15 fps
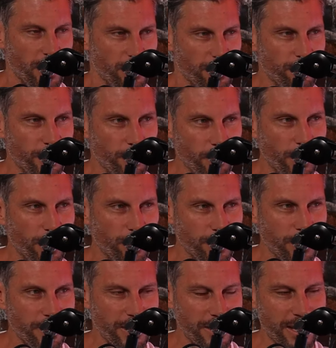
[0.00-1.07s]
them the world.
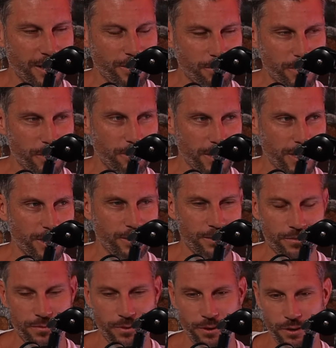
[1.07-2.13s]
I think that'll be really
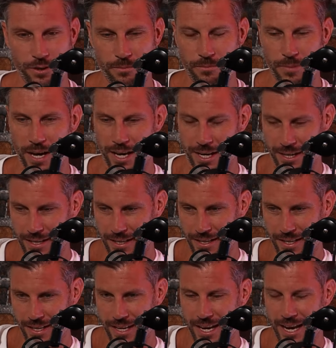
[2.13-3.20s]
good for them. But
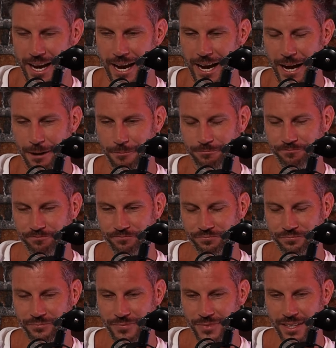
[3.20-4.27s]
um,
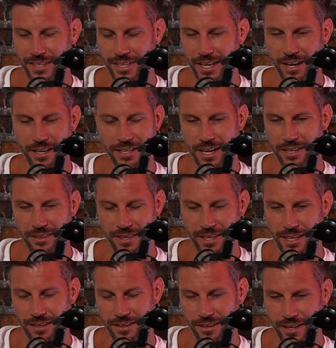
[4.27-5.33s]
yeah, I don't
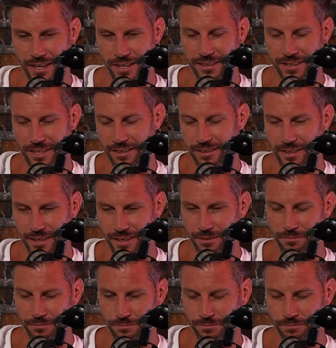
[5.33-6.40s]
think I don't think you know
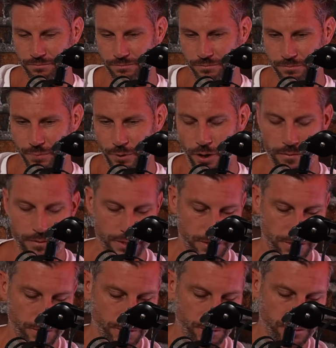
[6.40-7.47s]
private
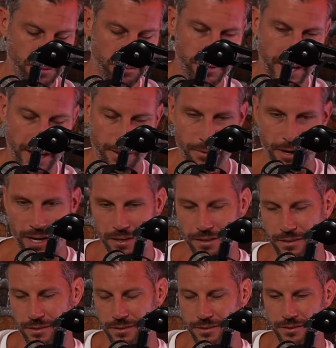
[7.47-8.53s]
schools from day one,
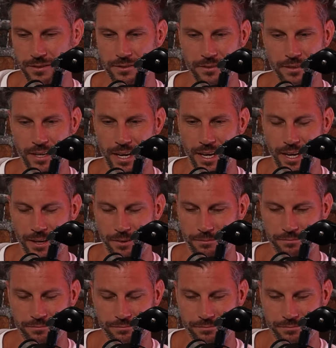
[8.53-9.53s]
and um,